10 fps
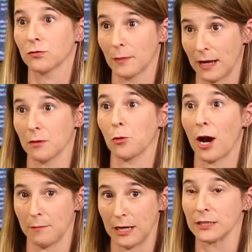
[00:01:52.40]
remain the
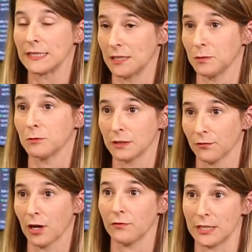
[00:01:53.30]
primary symptoms of
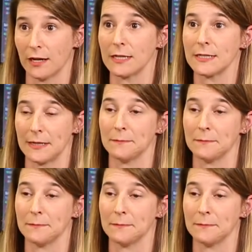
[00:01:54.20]
COVID-19.